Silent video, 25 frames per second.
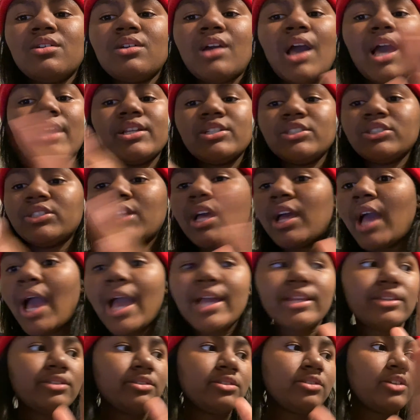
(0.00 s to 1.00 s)
I just
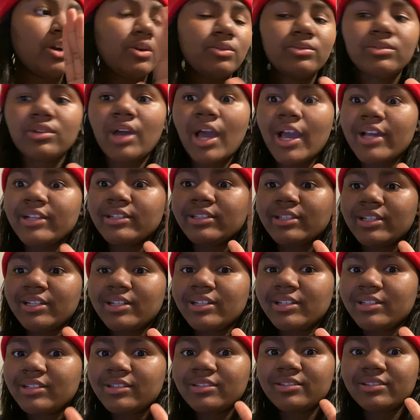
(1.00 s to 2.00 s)
I don't I
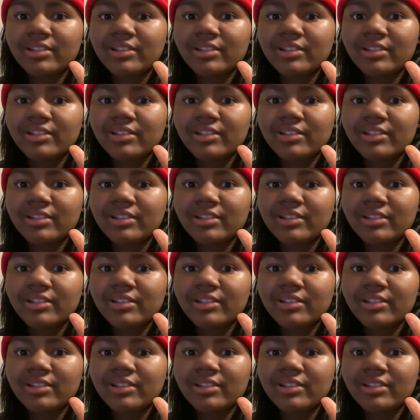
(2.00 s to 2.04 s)
didn't